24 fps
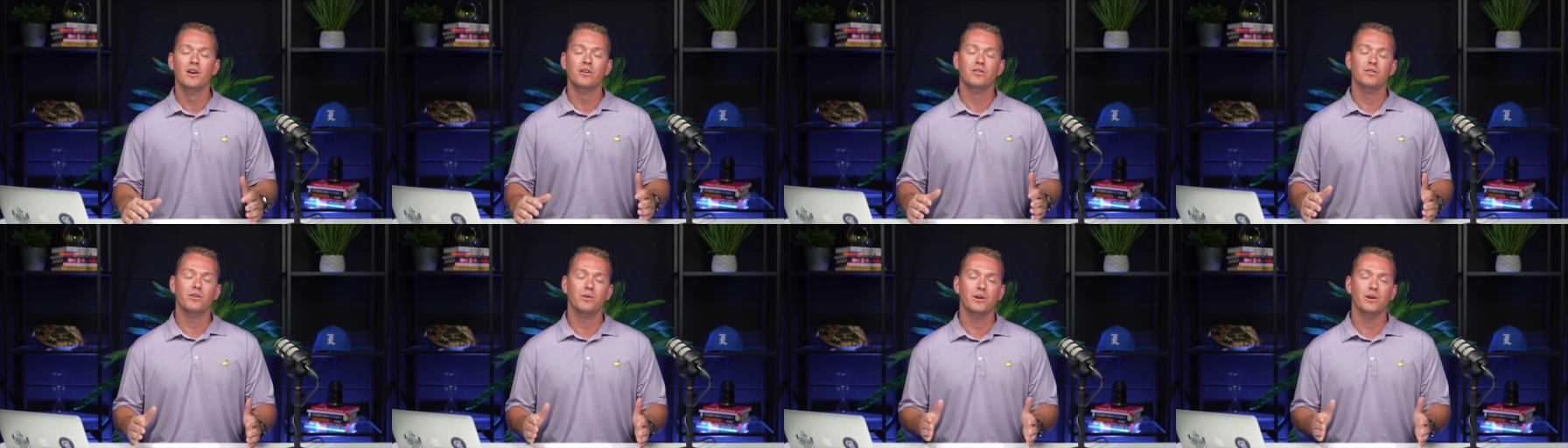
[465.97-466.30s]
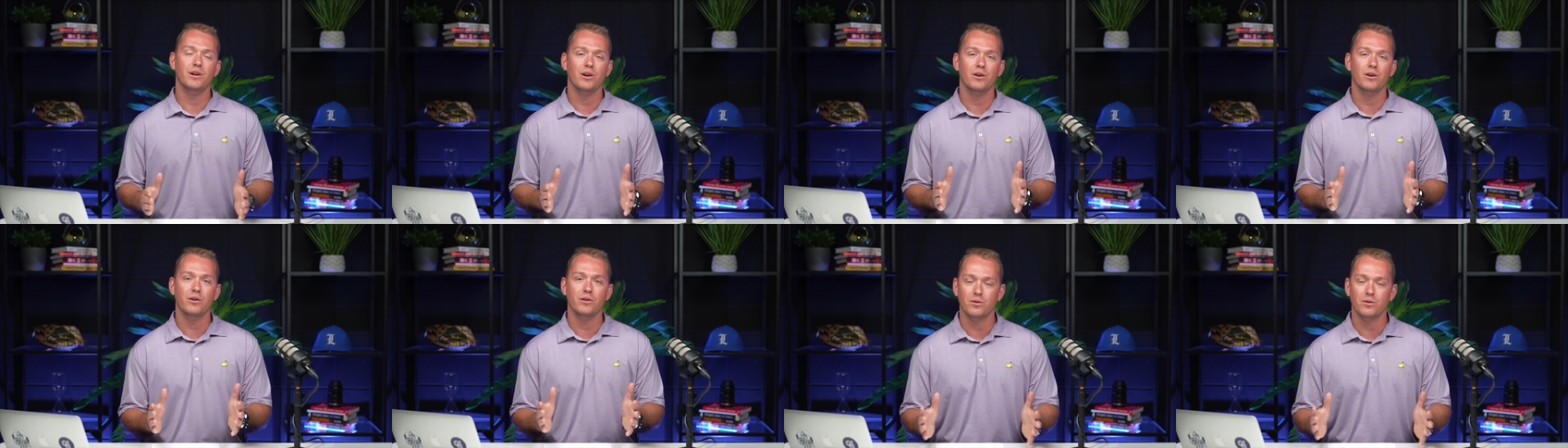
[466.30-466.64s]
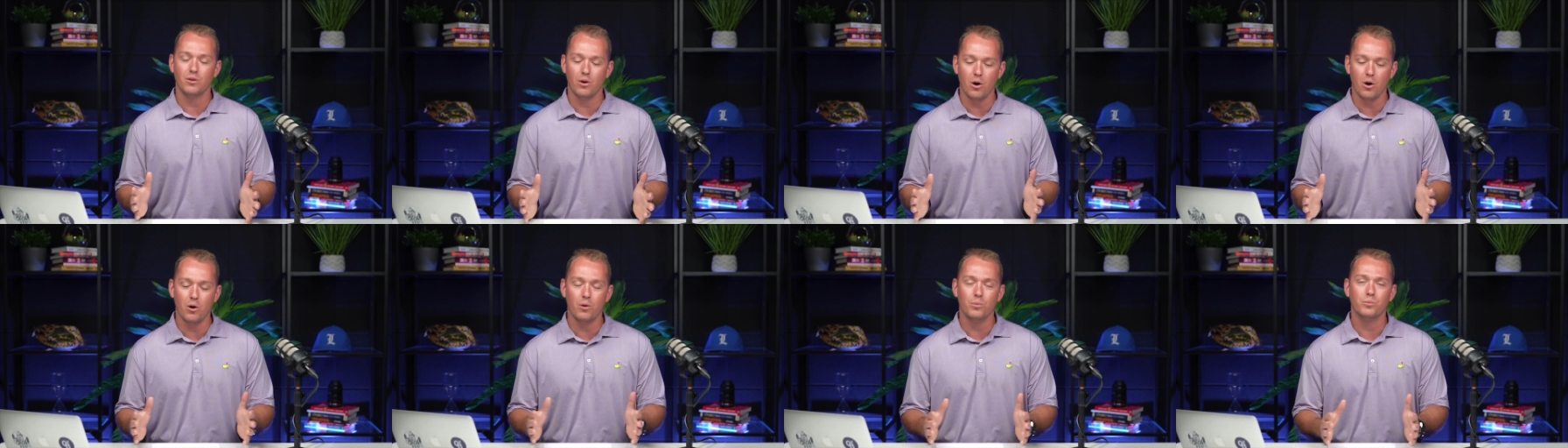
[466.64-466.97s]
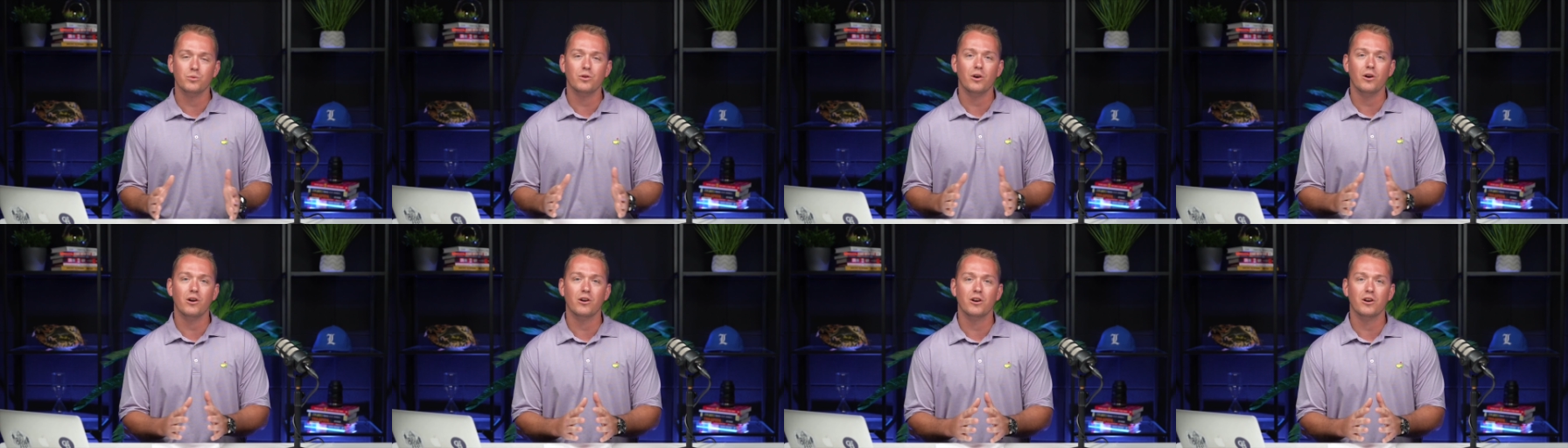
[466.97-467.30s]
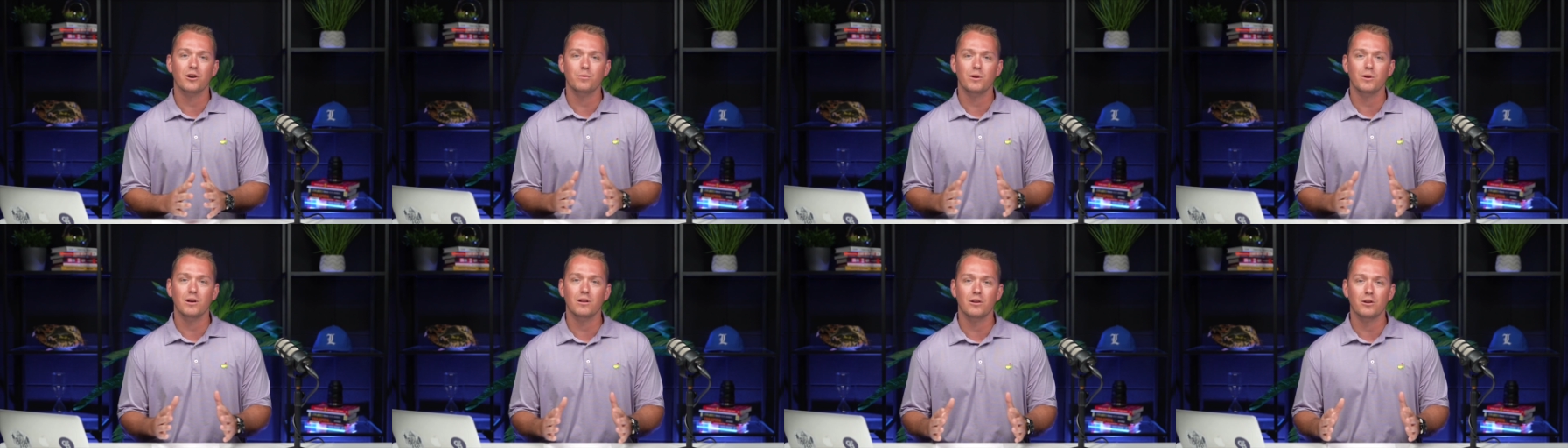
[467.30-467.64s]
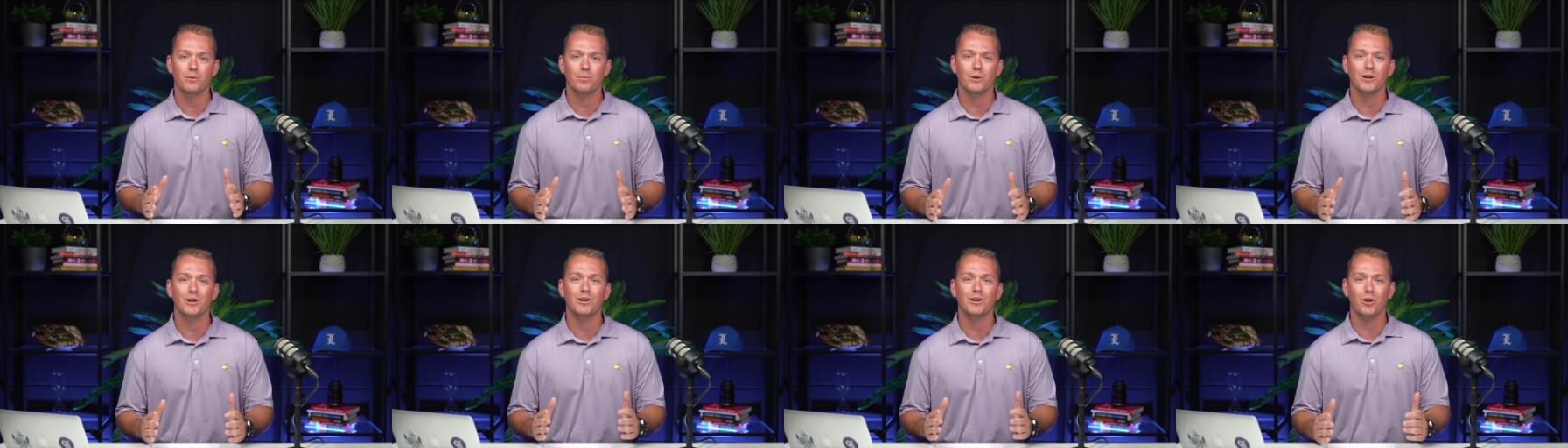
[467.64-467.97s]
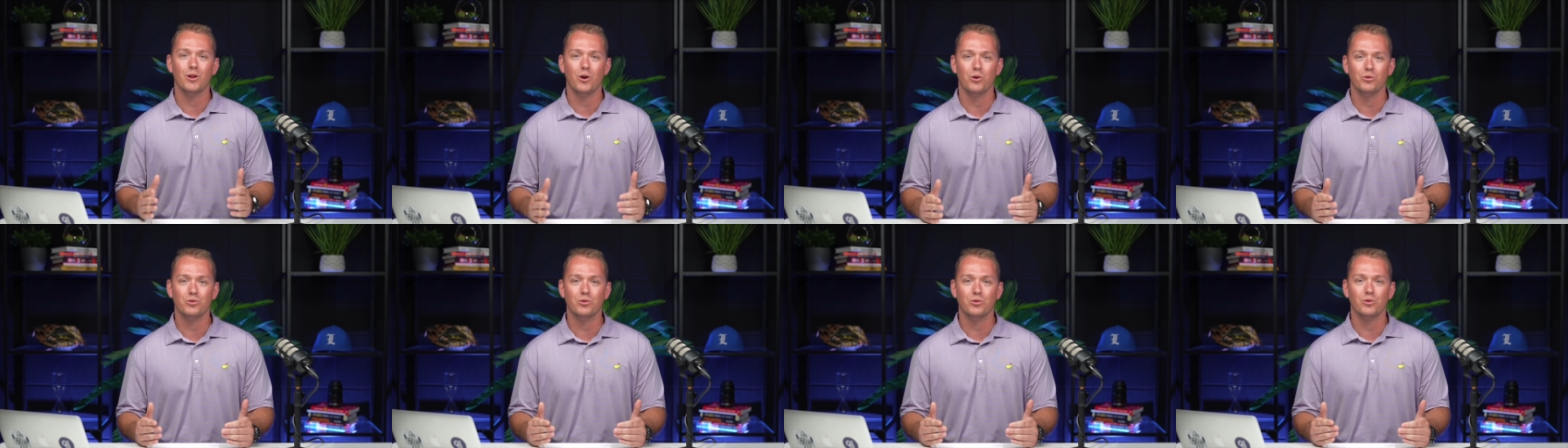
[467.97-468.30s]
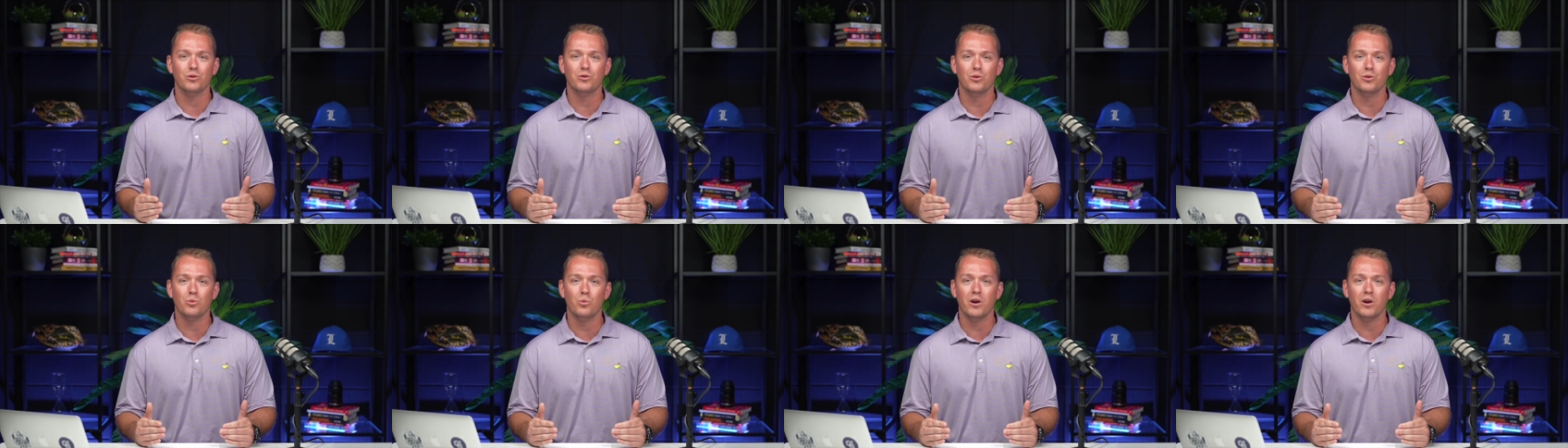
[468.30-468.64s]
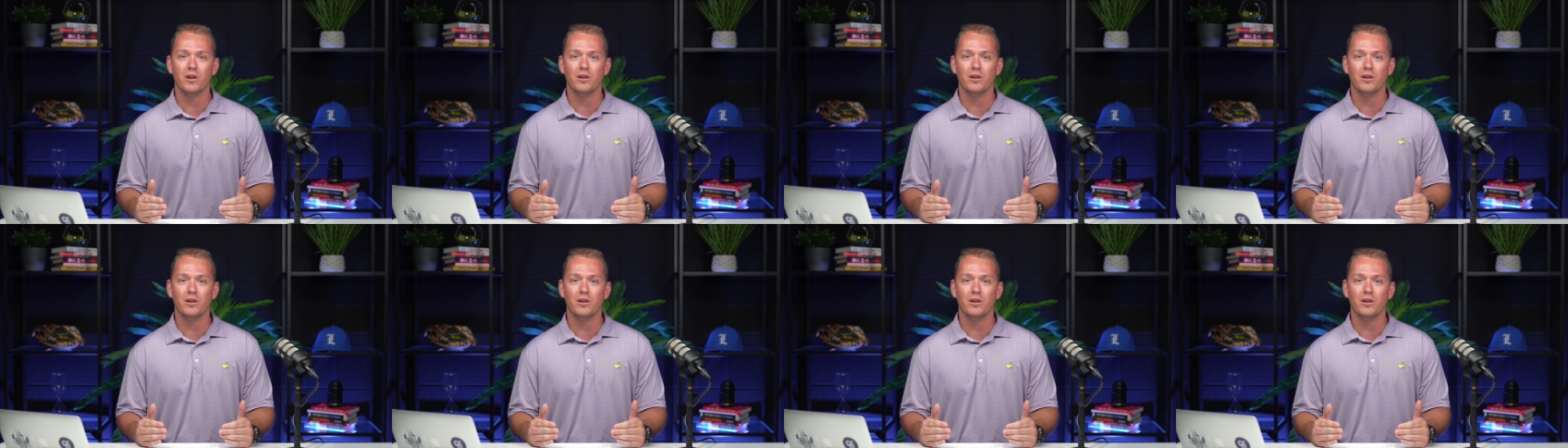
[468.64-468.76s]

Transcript: So here, the homes are going to be a little bit closer to one